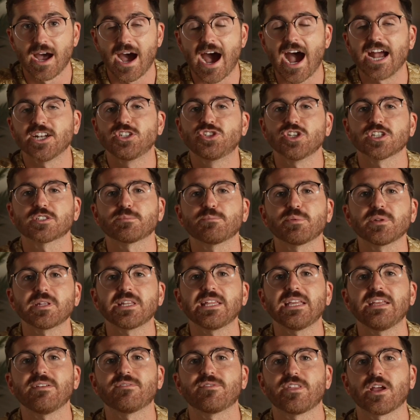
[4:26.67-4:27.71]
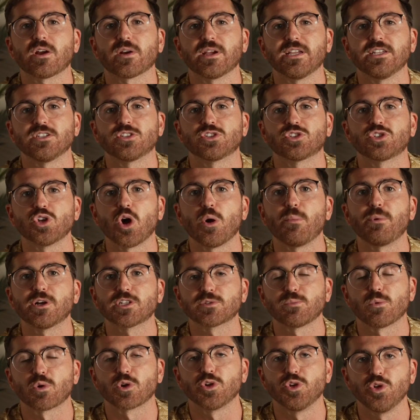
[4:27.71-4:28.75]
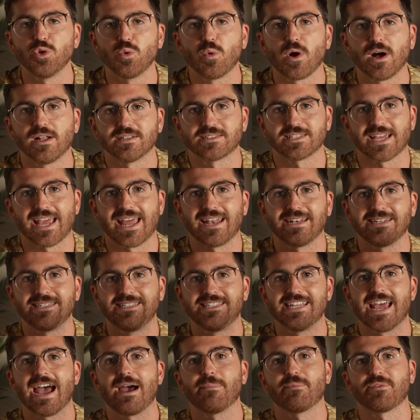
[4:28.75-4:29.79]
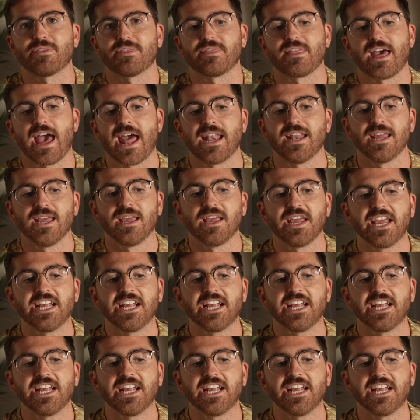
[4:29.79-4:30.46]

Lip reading: I just believe there is so much more nuance and depth that